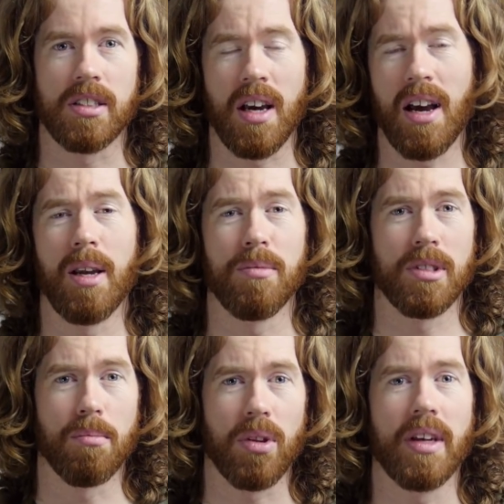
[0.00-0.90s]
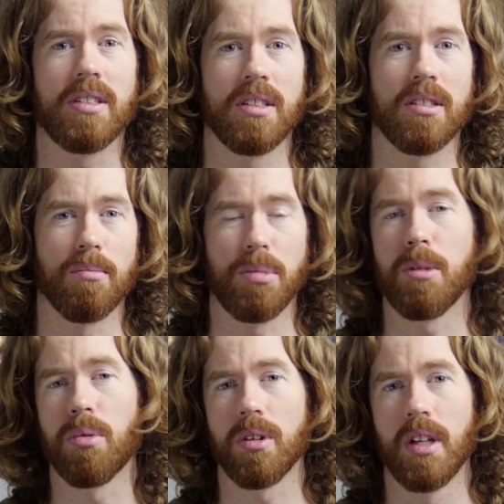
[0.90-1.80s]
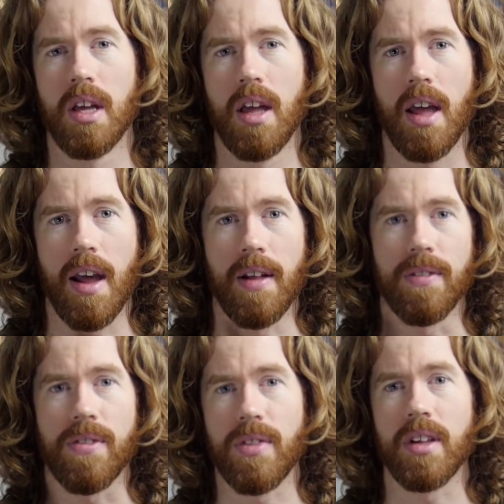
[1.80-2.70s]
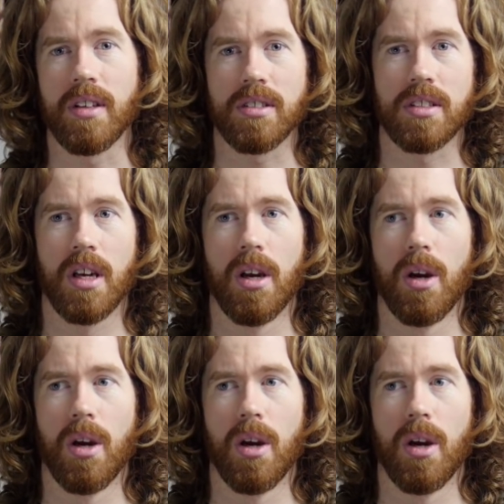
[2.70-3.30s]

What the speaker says: times and places and people and things.